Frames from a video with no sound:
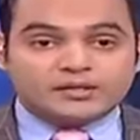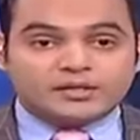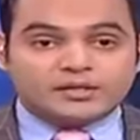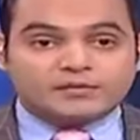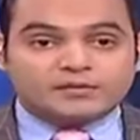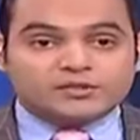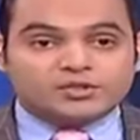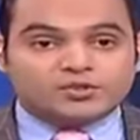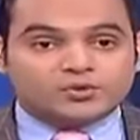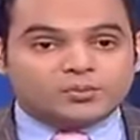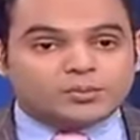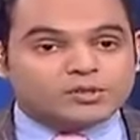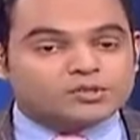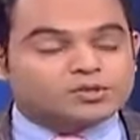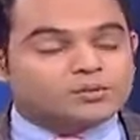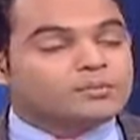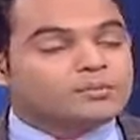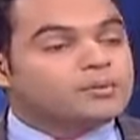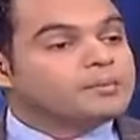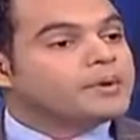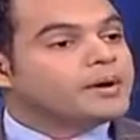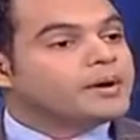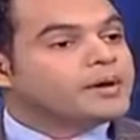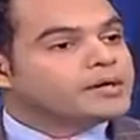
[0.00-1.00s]
there was so much of
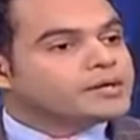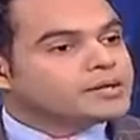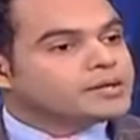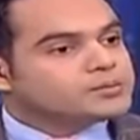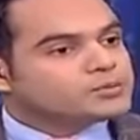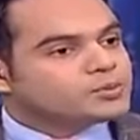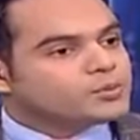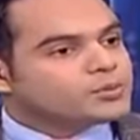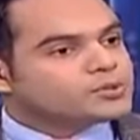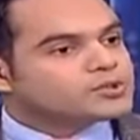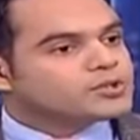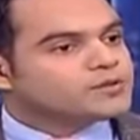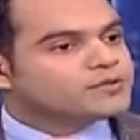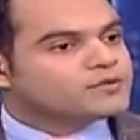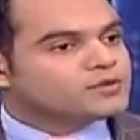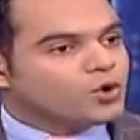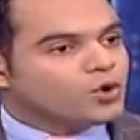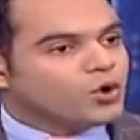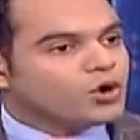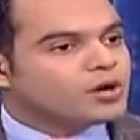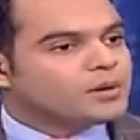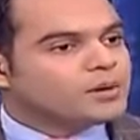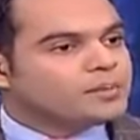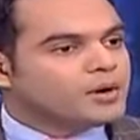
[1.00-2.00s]
momentum, so much of
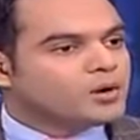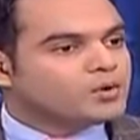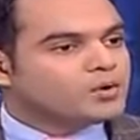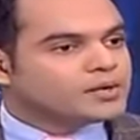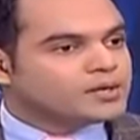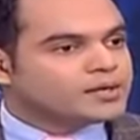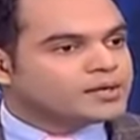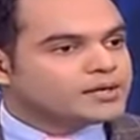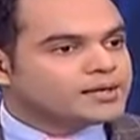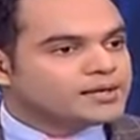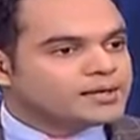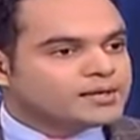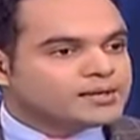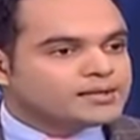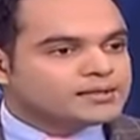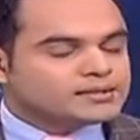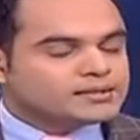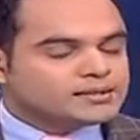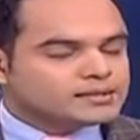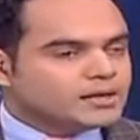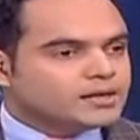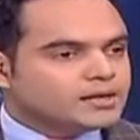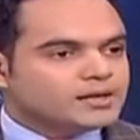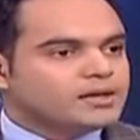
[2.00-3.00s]
talk about it.
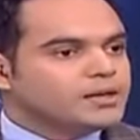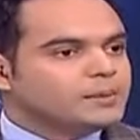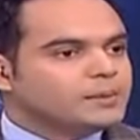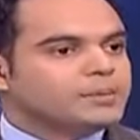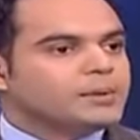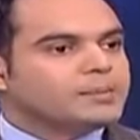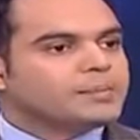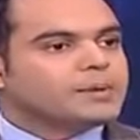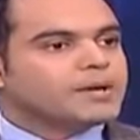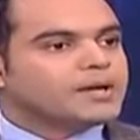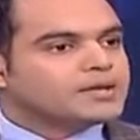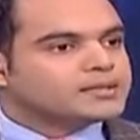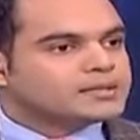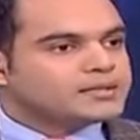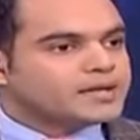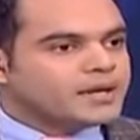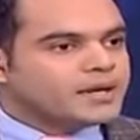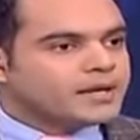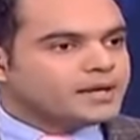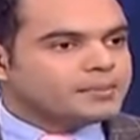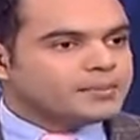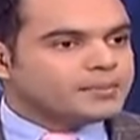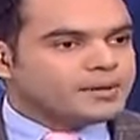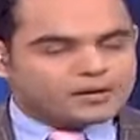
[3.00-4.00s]
Suddenly people are
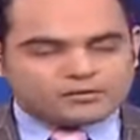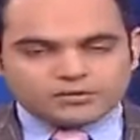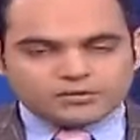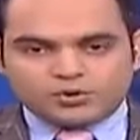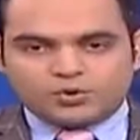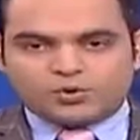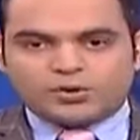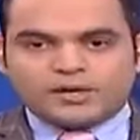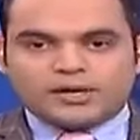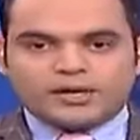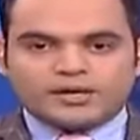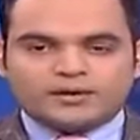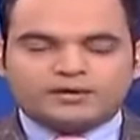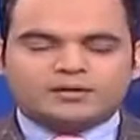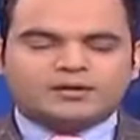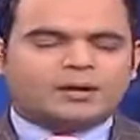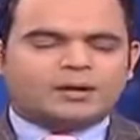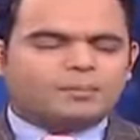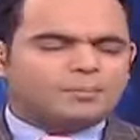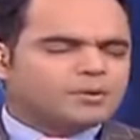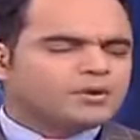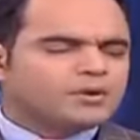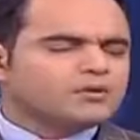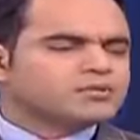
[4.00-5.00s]
scared, but I was looking at a
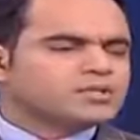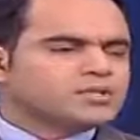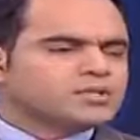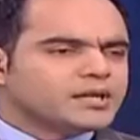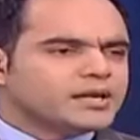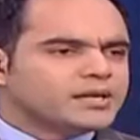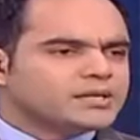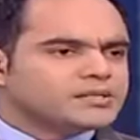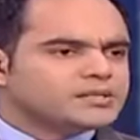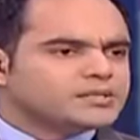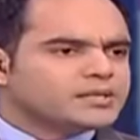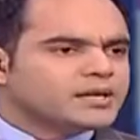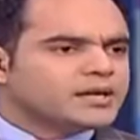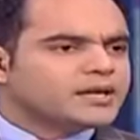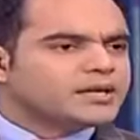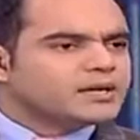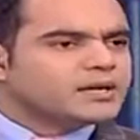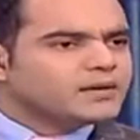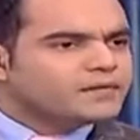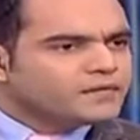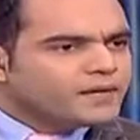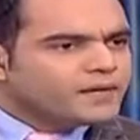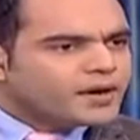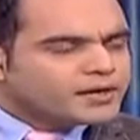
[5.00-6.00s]
couple of shares and
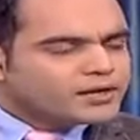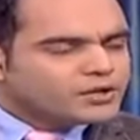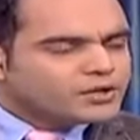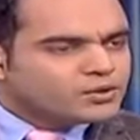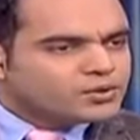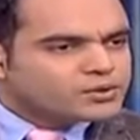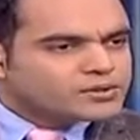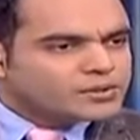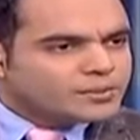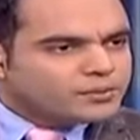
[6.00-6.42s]
in fact, you know, a